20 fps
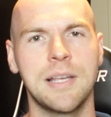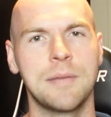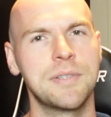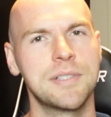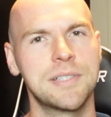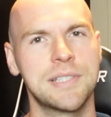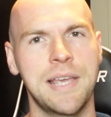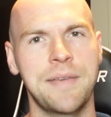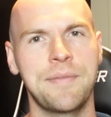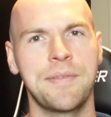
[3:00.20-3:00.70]
I'm
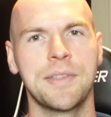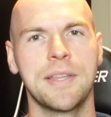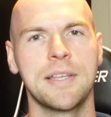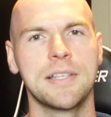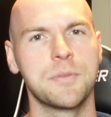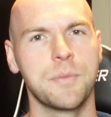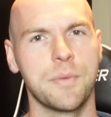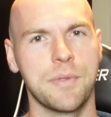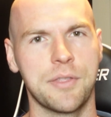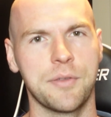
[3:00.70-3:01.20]
just giving
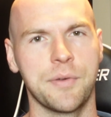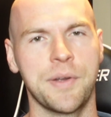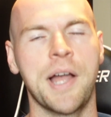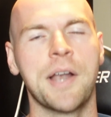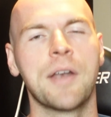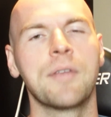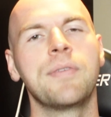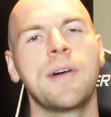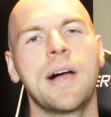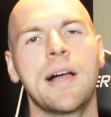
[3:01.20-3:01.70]
this one 3
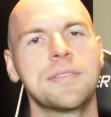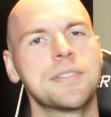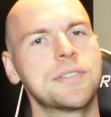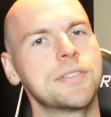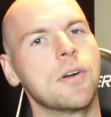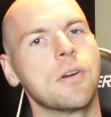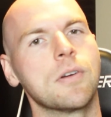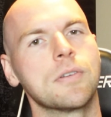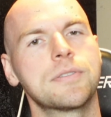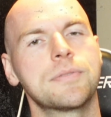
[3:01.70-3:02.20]
out of 5
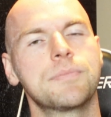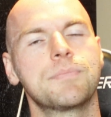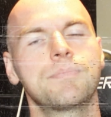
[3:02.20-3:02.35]
stars.